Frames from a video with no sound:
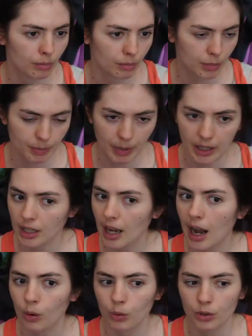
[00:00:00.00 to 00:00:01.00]
spending
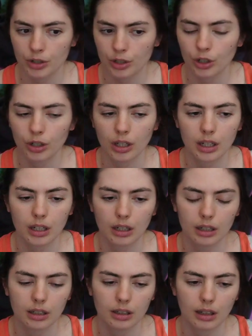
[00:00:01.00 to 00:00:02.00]
hours cooking
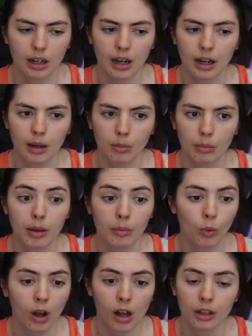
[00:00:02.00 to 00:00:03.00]
um,
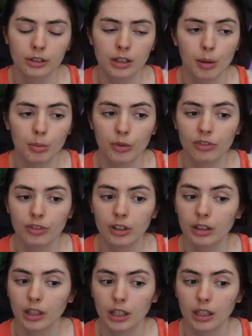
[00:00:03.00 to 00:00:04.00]
while on top of
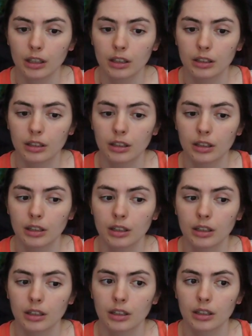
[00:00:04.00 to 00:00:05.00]
feeling
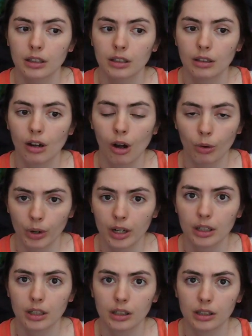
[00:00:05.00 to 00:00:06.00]

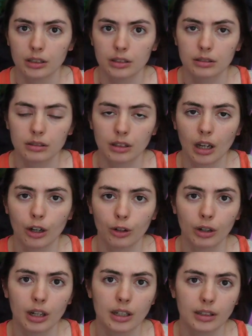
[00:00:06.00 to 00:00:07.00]
already not
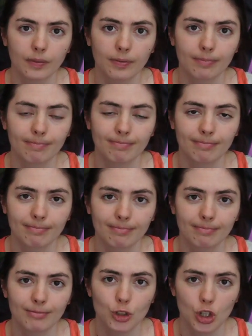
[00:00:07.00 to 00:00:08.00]
great
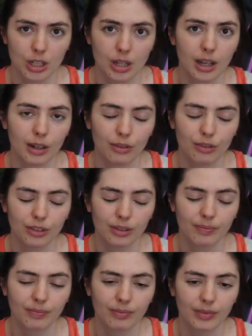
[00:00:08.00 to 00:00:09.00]
just kind of
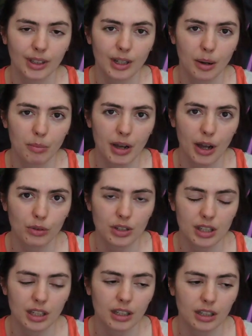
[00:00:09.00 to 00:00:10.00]
compounds
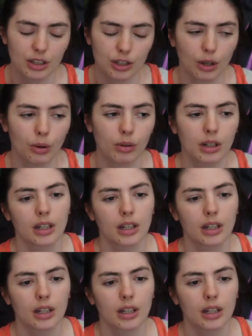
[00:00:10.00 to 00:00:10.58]
things. So,